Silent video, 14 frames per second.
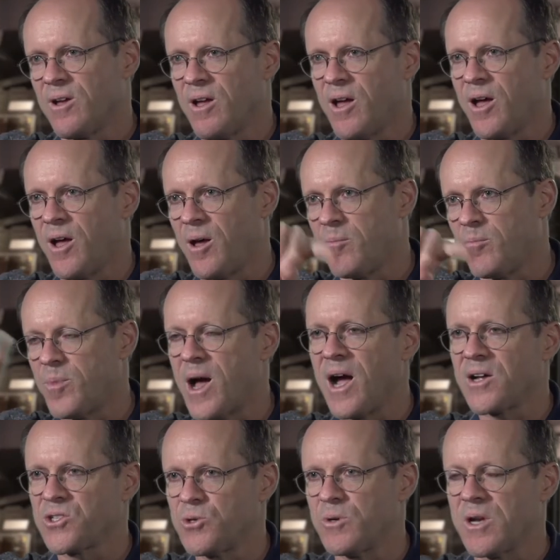
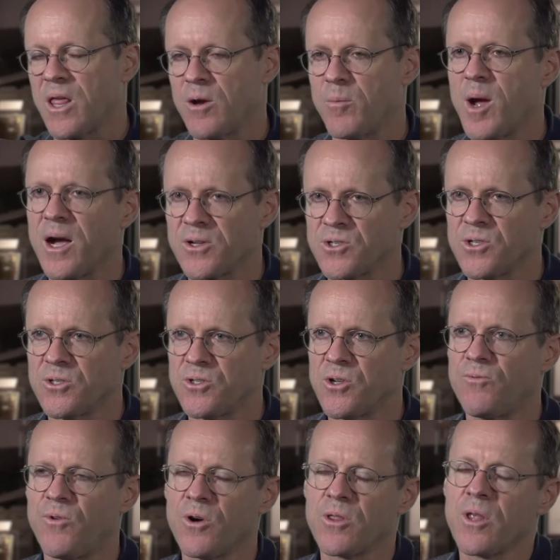box to another box, and so
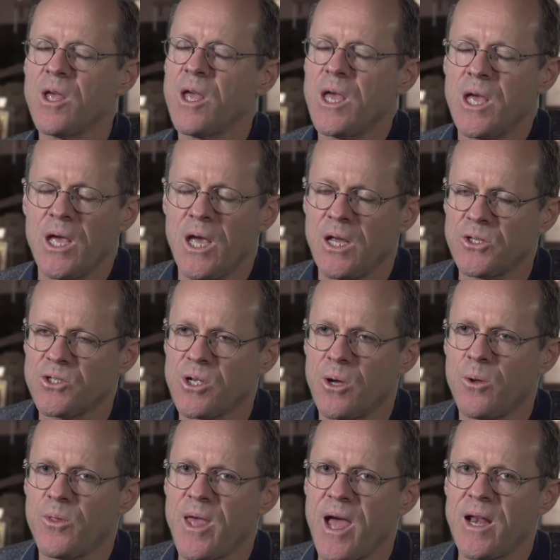forth, and
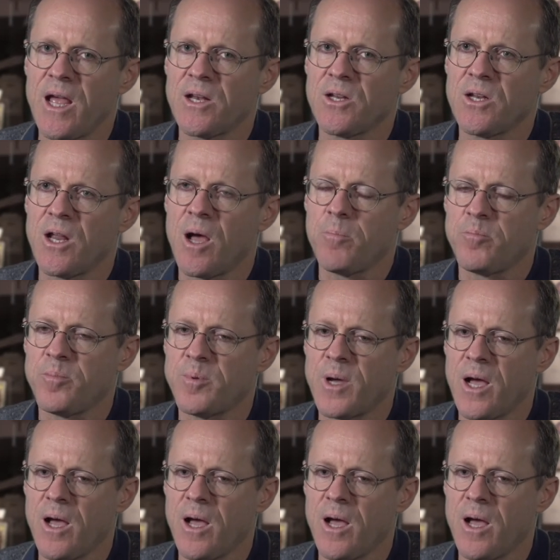so that ended up